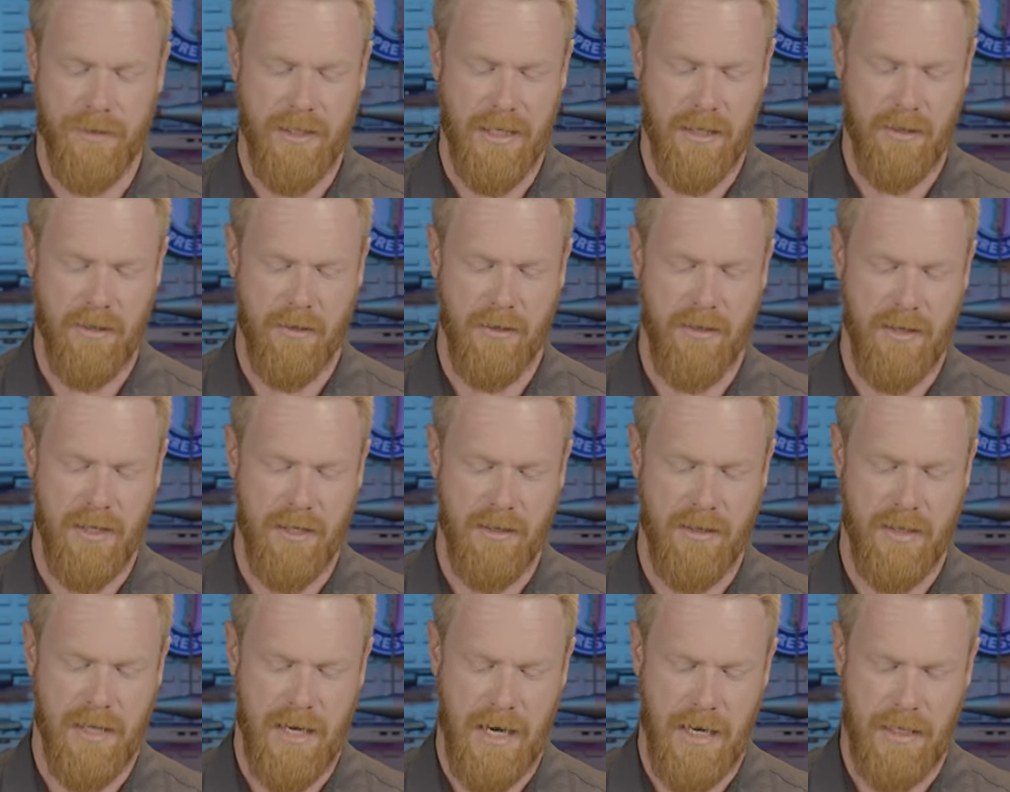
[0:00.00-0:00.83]
The other
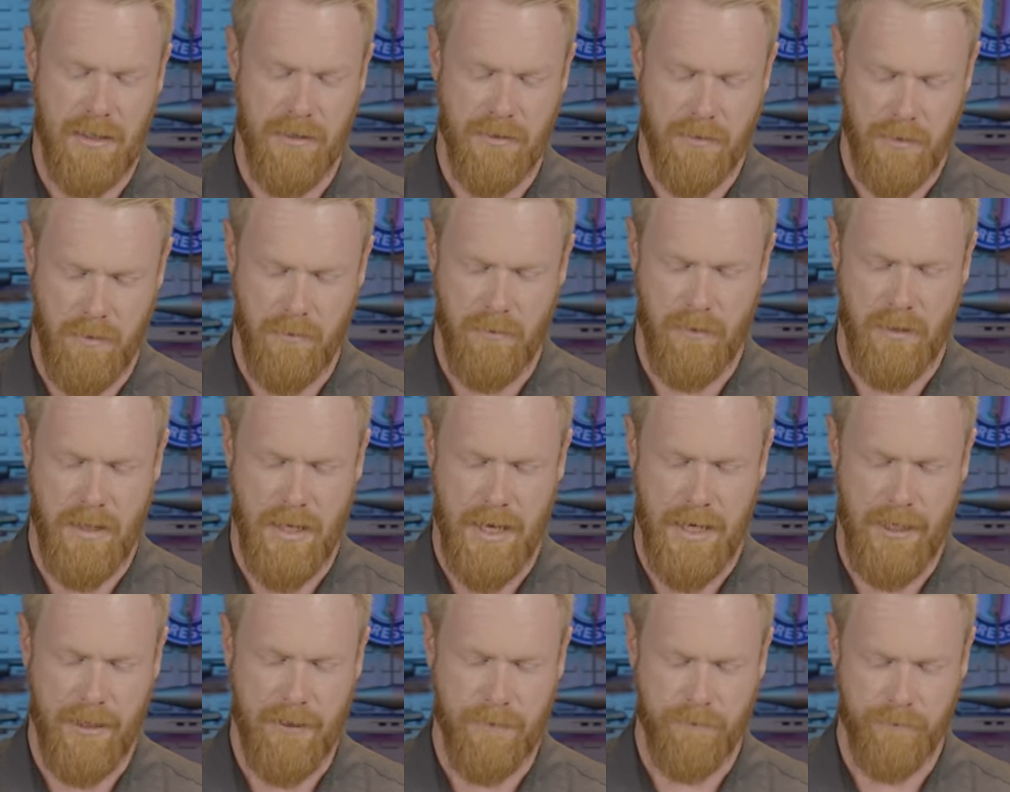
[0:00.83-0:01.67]
thing that I don't
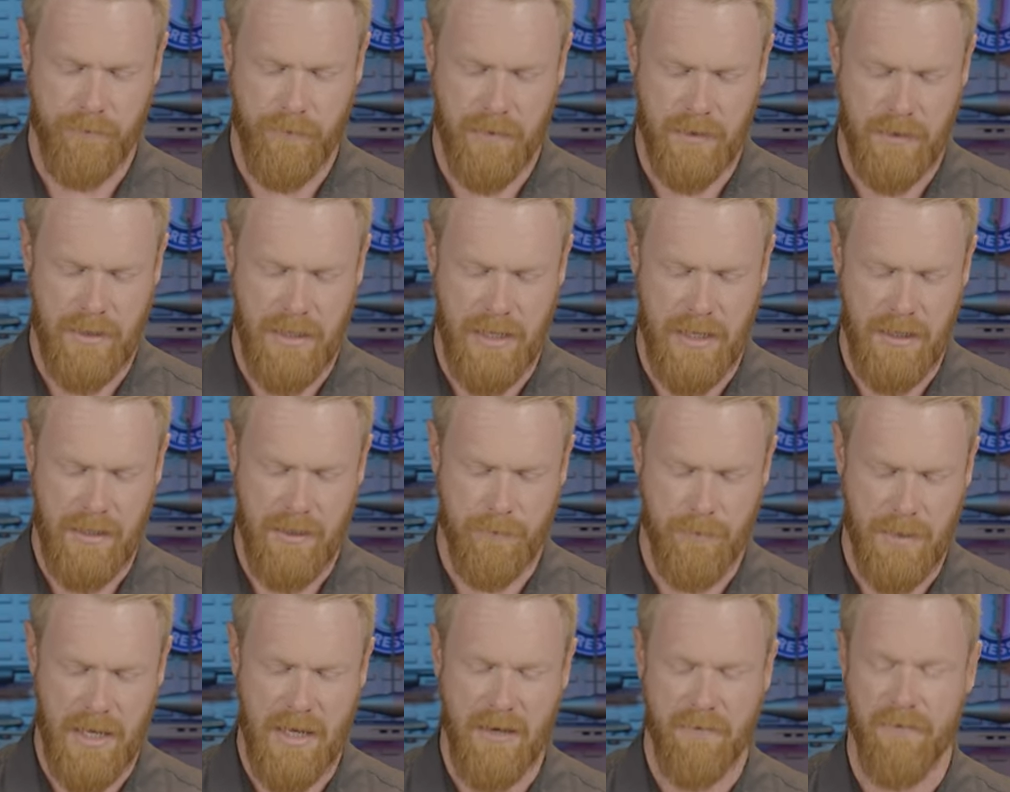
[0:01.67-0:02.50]
like that
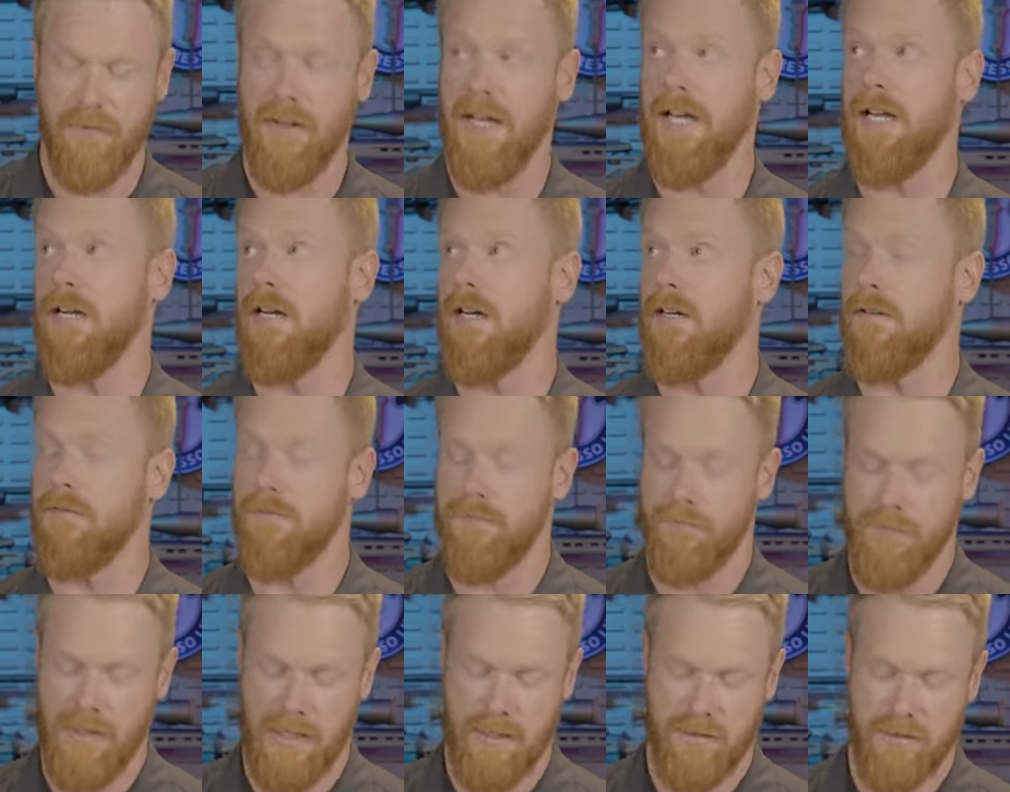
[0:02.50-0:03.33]
I'm not a fan
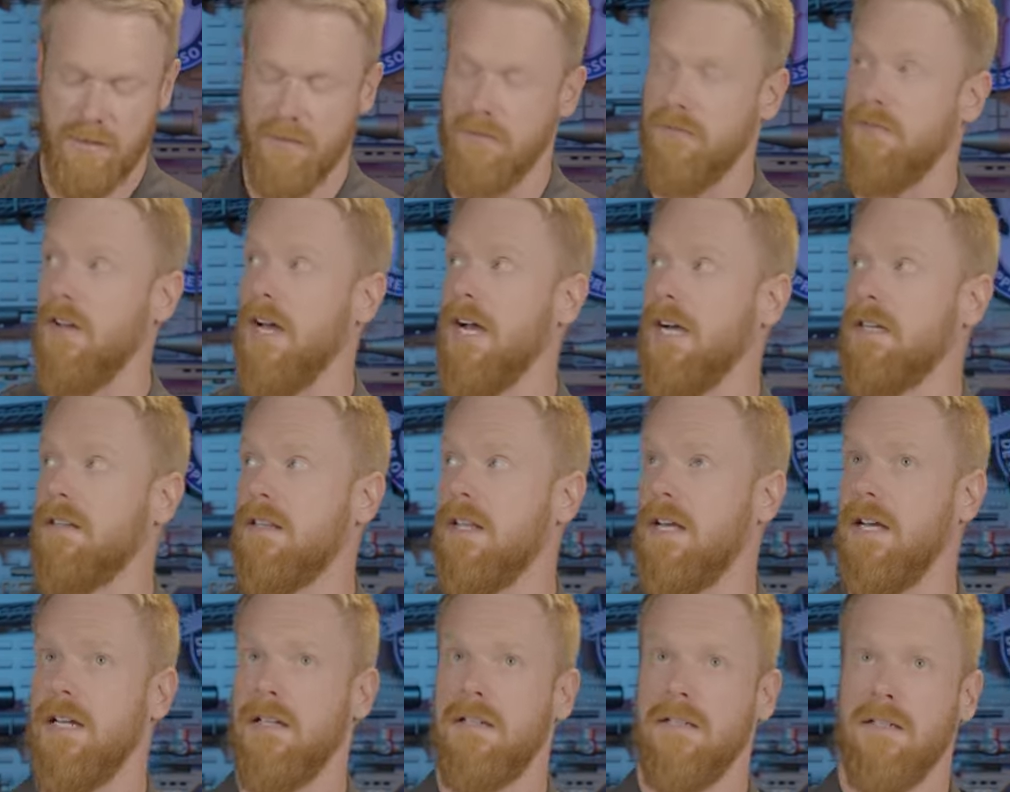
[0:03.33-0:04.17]
of is the fact
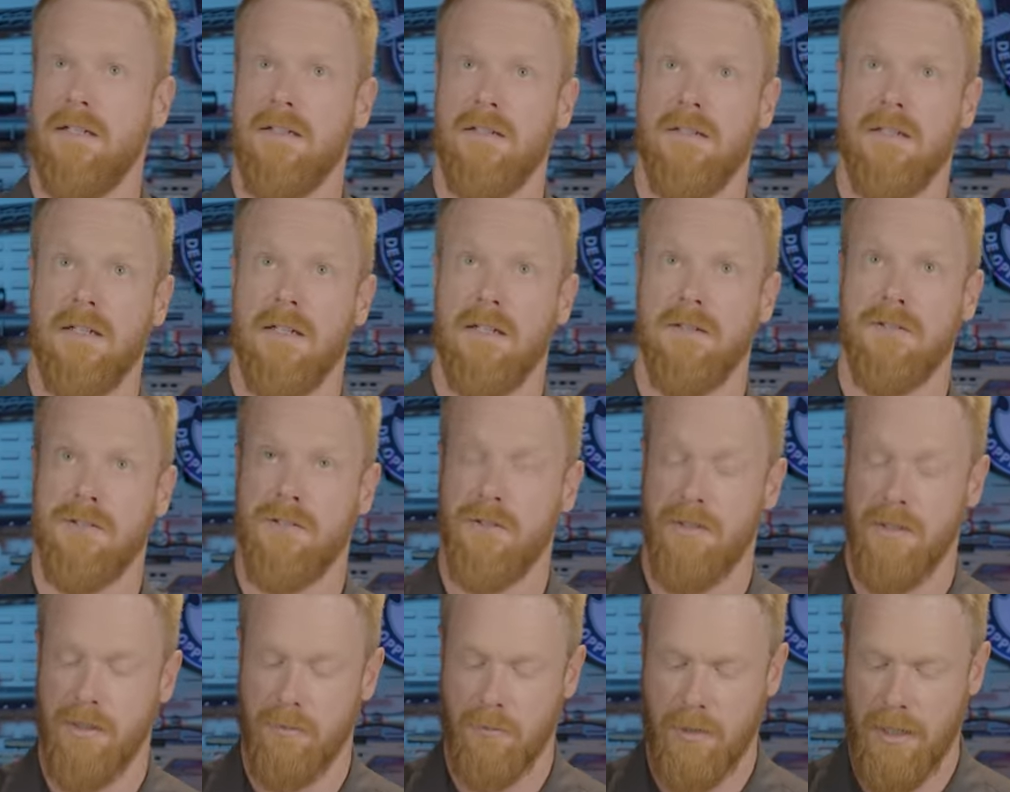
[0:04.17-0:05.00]
that, and I'll
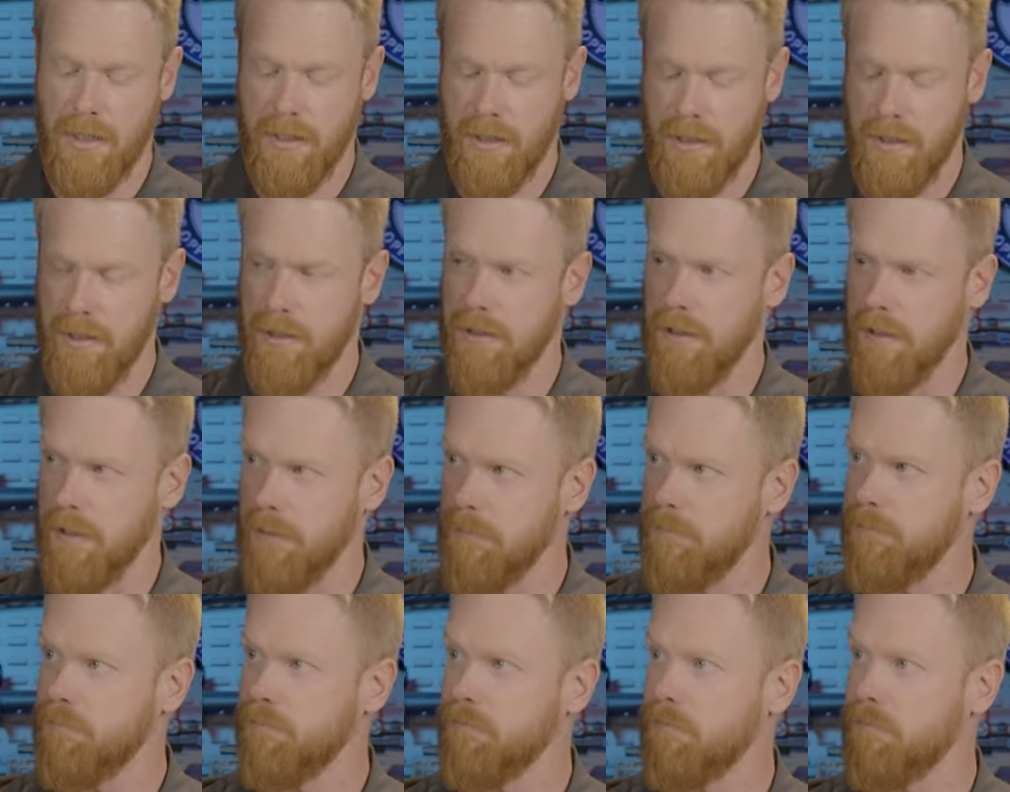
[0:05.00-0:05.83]
show you right here,